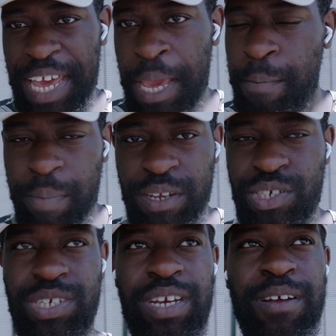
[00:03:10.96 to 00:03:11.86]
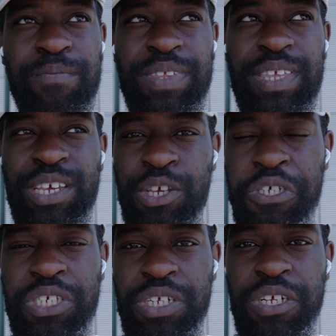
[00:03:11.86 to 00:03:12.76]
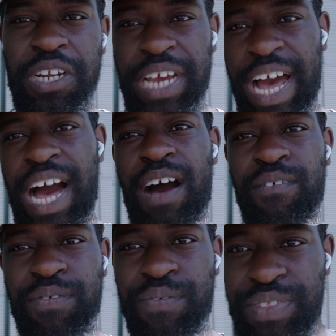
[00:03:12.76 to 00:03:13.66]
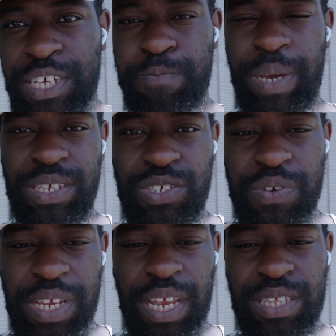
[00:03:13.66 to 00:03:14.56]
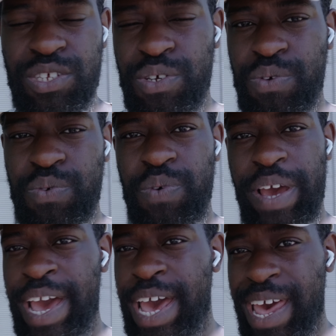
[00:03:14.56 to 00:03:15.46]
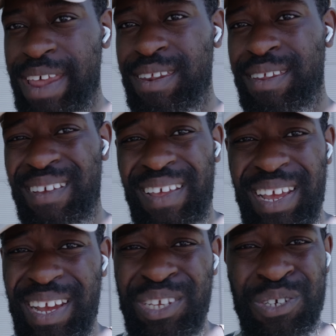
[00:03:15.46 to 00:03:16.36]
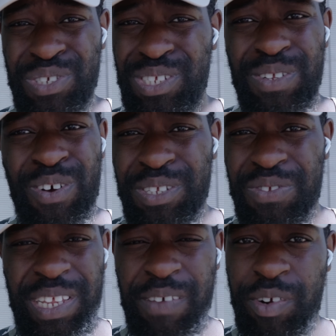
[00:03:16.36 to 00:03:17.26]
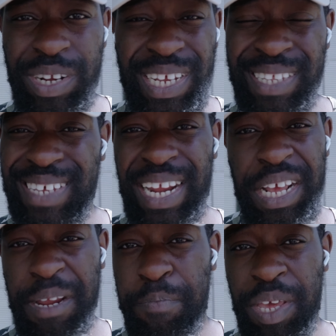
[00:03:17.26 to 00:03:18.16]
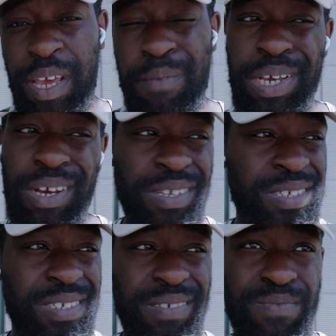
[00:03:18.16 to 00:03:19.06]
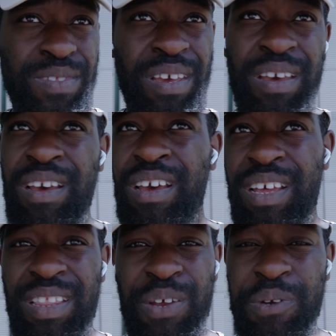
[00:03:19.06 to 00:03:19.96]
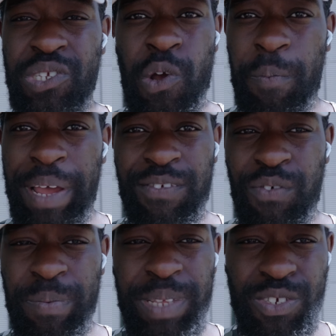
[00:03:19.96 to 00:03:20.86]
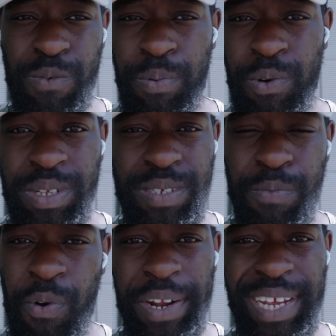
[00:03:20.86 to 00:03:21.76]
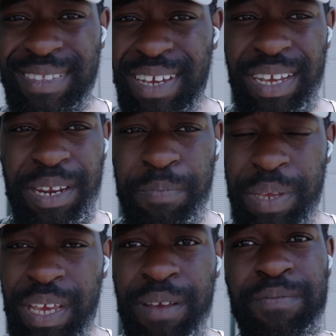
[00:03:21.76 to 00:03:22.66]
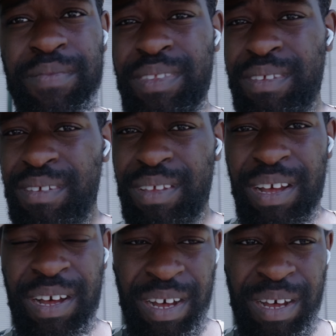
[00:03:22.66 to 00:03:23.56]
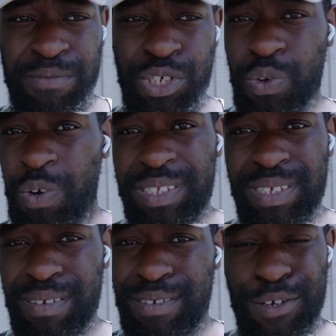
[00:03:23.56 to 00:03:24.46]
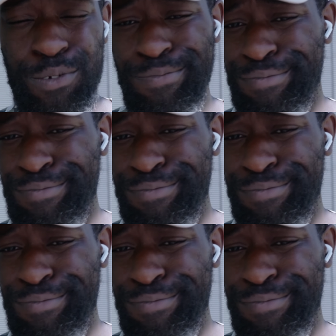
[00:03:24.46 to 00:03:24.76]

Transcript: image, you're still gonna have the space you need to, and you're still going to deliver it in 1080p, because there is no platform that supports more than 1080p shorts. So